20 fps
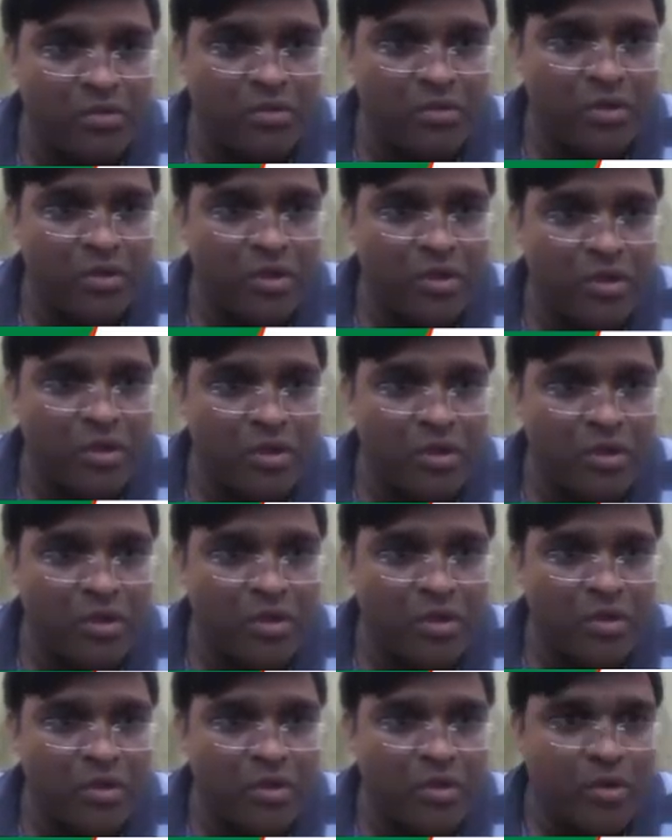
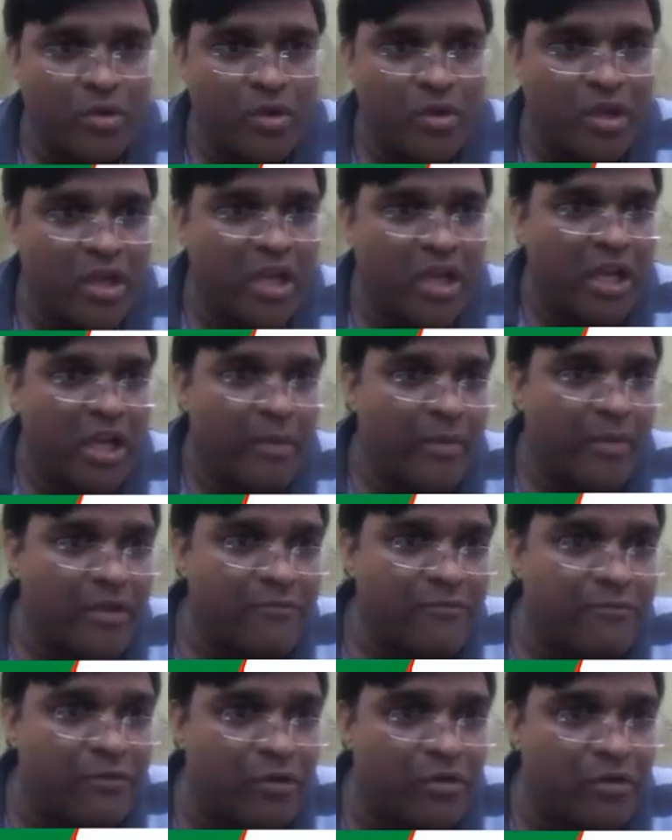ay, and this
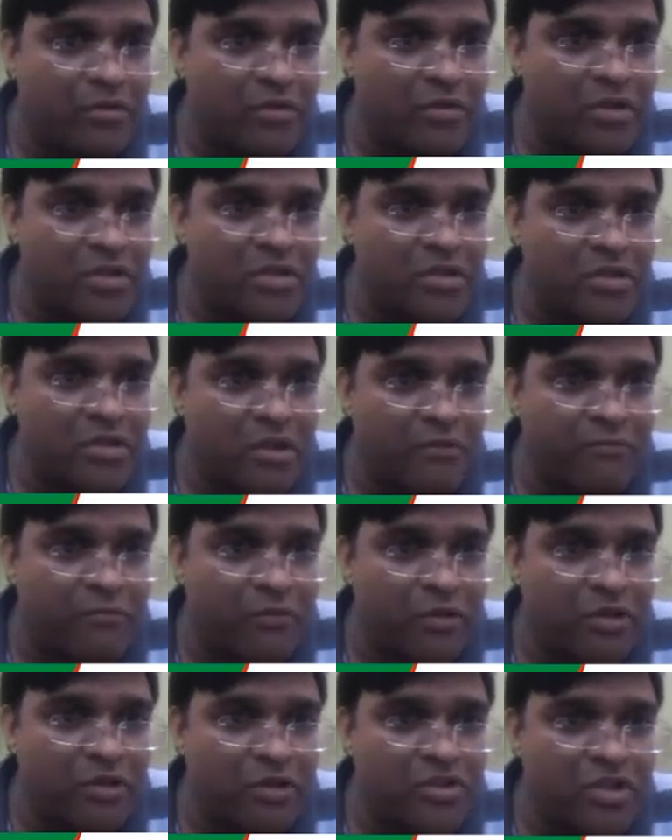is 0
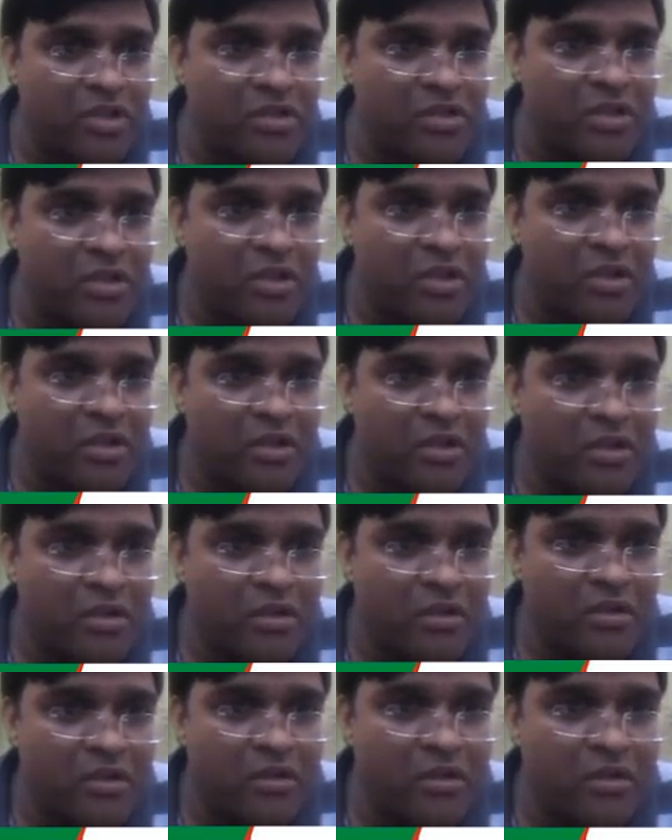to
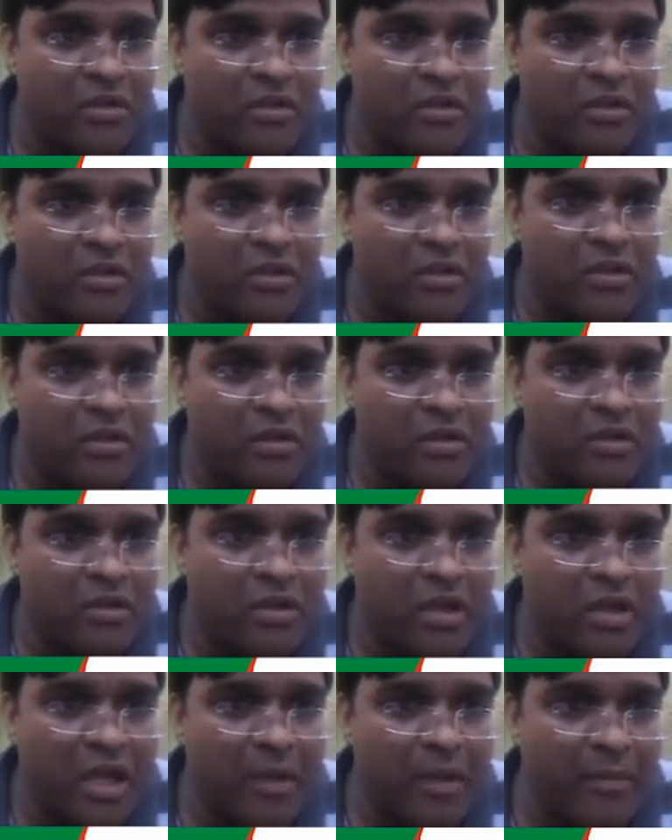a by
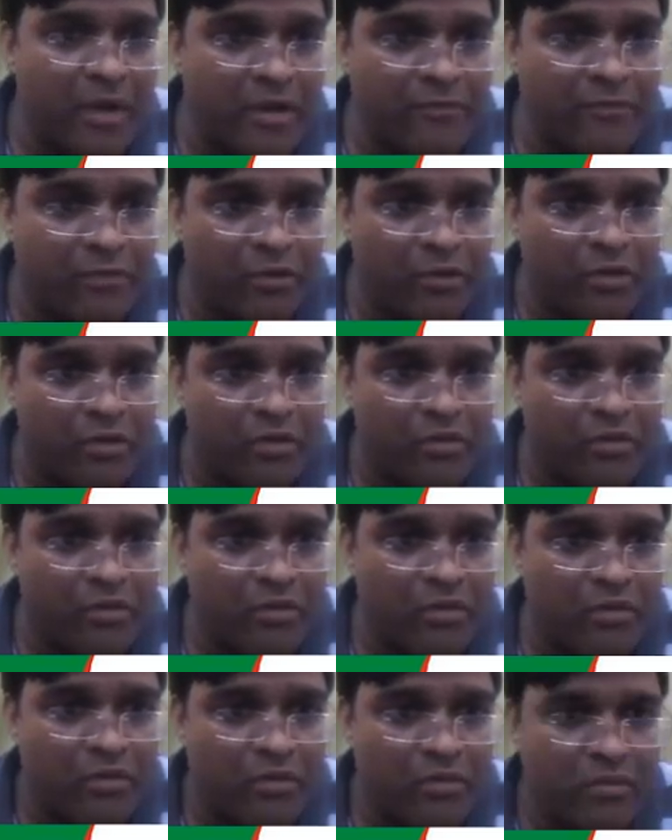4. This is not
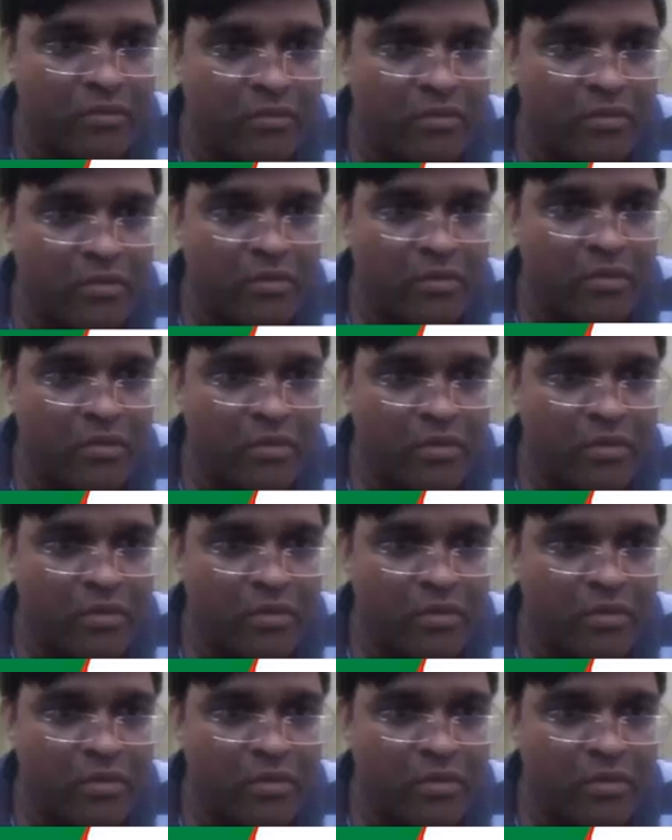4, this is